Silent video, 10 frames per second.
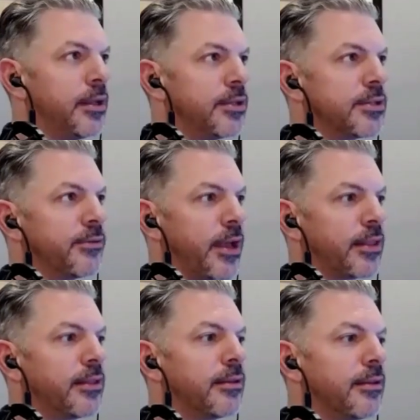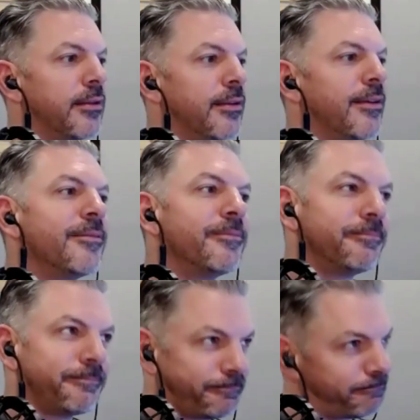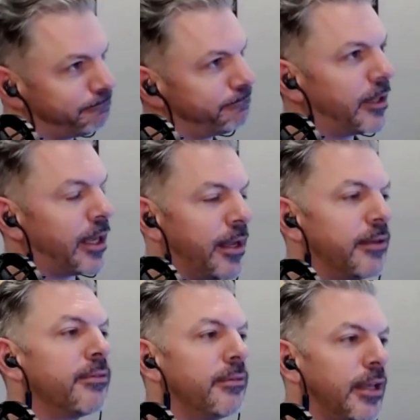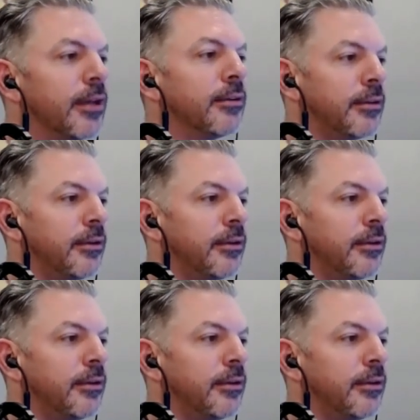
sales it's psychology. kind of, yeah.